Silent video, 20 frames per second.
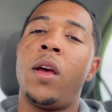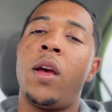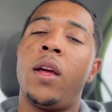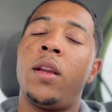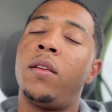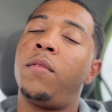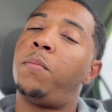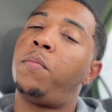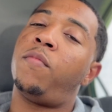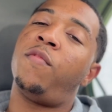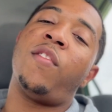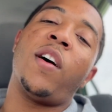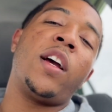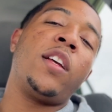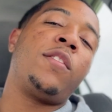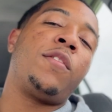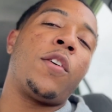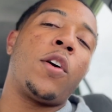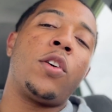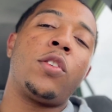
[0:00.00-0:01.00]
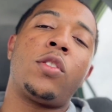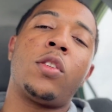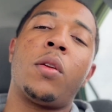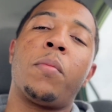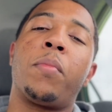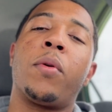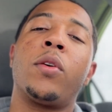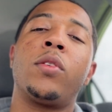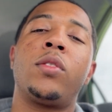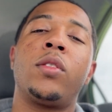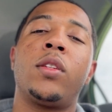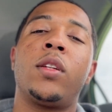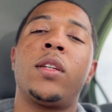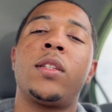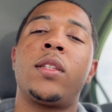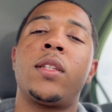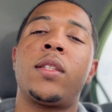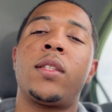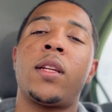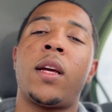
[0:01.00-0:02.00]
And vice versa, the person does
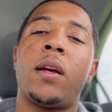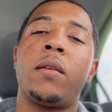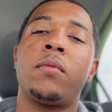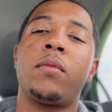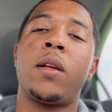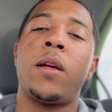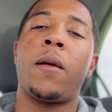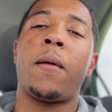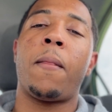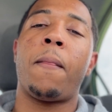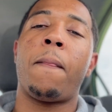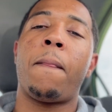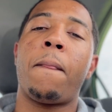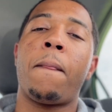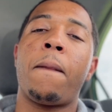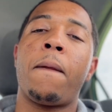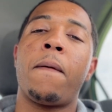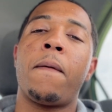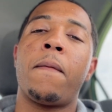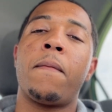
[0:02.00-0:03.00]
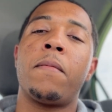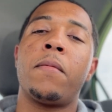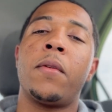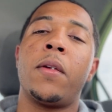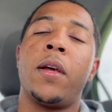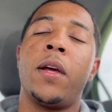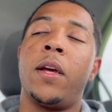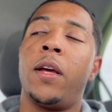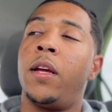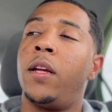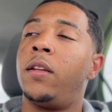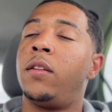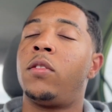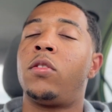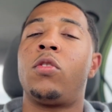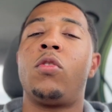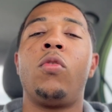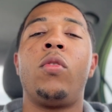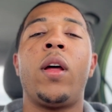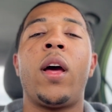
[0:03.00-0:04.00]
the same thing. And
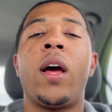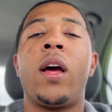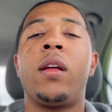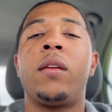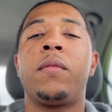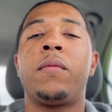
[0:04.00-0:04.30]
through that,